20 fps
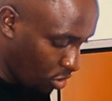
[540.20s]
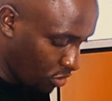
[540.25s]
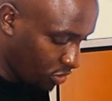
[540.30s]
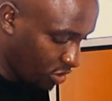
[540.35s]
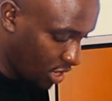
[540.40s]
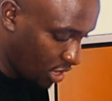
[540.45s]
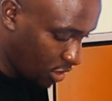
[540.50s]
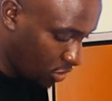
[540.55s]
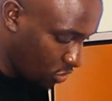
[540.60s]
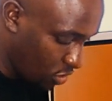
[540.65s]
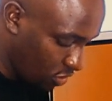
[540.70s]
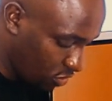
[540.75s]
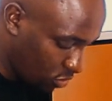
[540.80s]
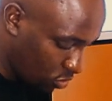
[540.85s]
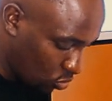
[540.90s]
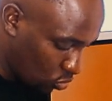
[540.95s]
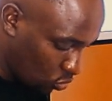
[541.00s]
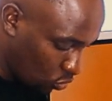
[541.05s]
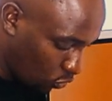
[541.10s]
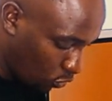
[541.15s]
points like this
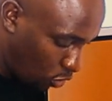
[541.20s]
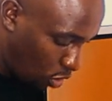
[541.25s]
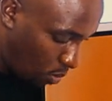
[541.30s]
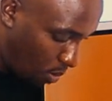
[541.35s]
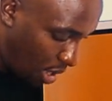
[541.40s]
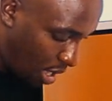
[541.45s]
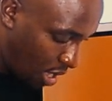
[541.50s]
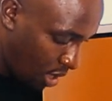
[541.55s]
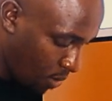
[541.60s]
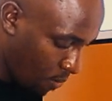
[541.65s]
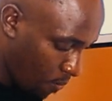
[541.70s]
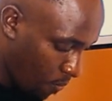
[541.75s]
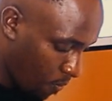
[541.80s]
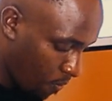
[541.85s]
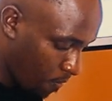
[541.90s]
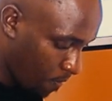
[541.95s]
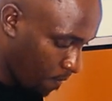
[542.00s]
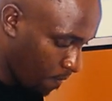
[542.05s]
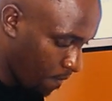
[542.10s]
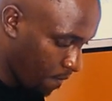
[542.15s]
to form a
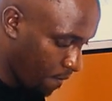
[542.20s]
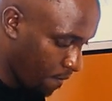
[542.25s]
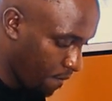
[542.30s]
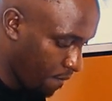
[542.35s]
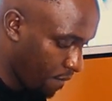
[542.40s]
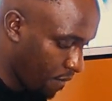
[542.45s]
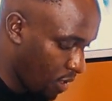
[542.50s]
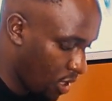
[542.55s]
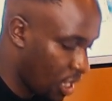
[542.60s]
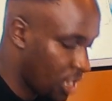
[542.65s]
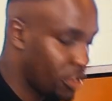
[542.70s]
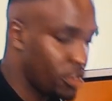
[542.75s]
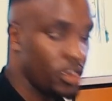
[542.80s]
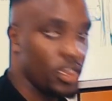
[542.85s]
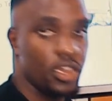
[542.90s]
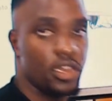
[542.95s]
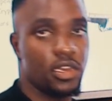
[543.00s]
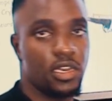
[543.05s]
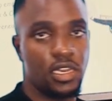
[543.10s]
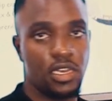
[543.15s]

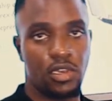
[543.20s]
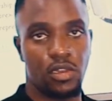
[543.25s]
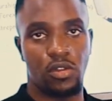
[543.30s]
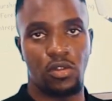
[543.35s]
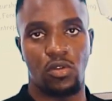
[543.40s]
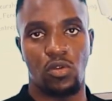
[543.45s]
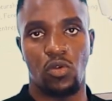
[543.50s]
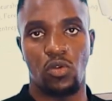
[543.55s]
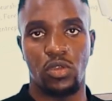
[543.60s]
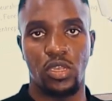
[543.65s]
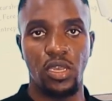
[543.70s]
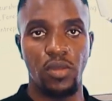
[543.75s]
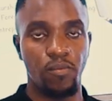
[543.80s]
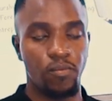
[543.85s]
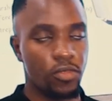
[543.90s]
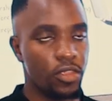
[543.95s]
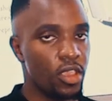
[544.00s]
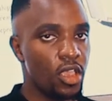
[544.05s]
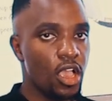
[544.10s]
trend line. Okay.